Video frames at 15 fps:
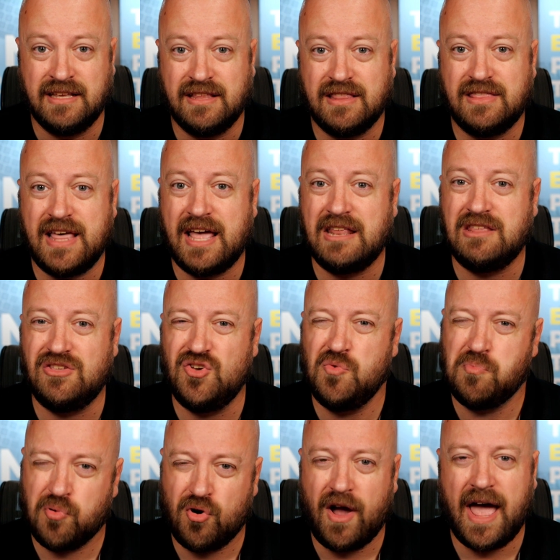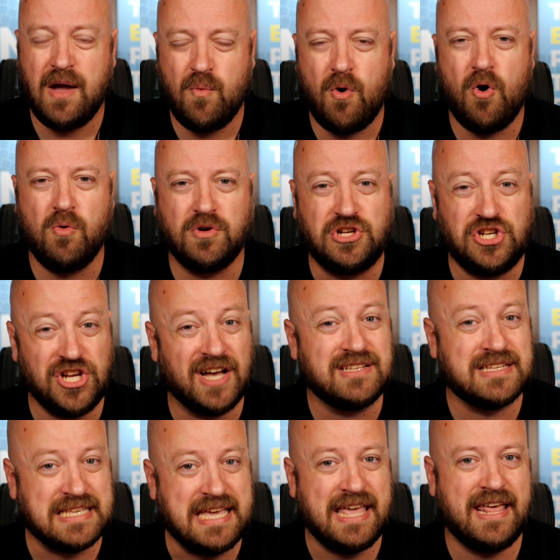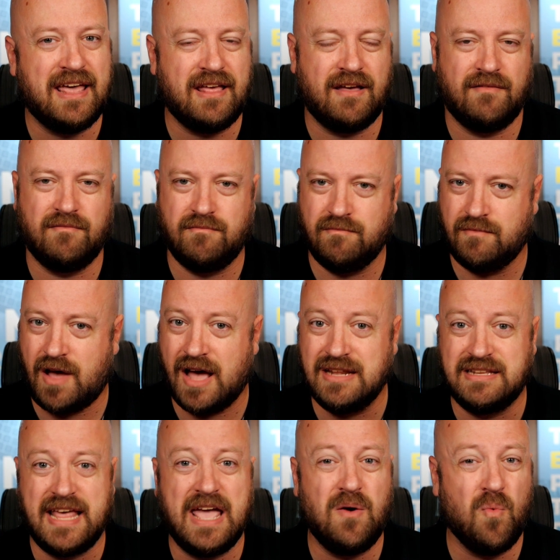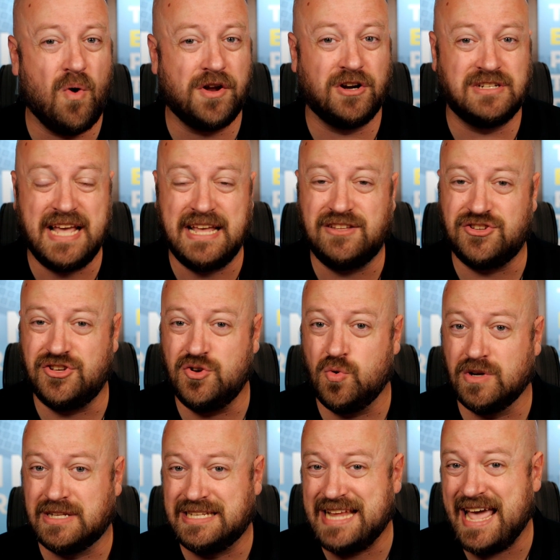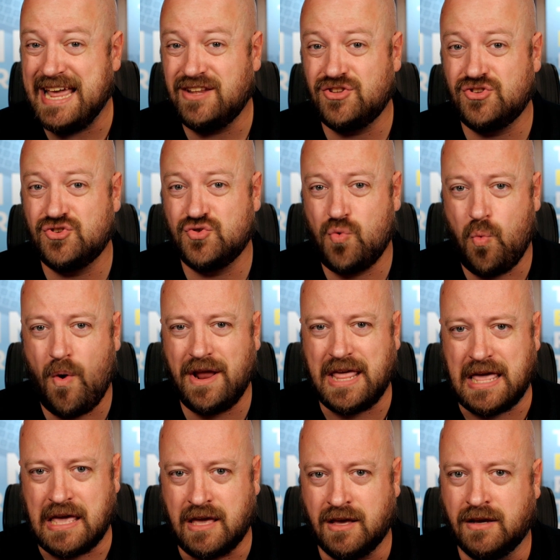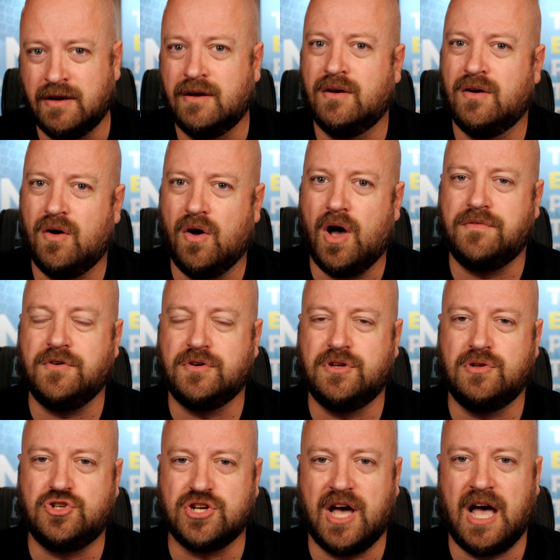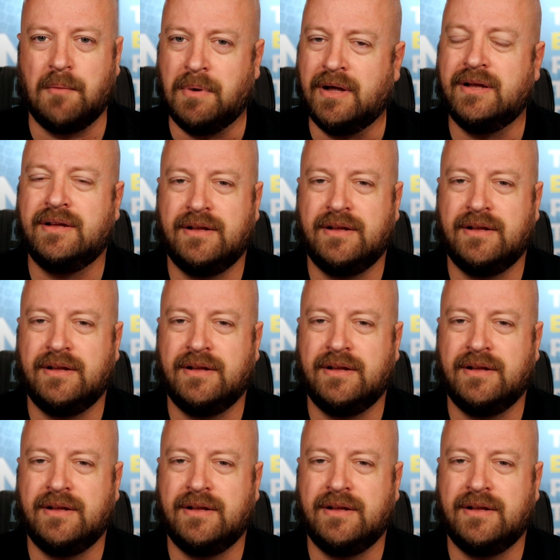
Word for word: then you probably won't just get it on day 1 or day 2 or day 20 of your new job.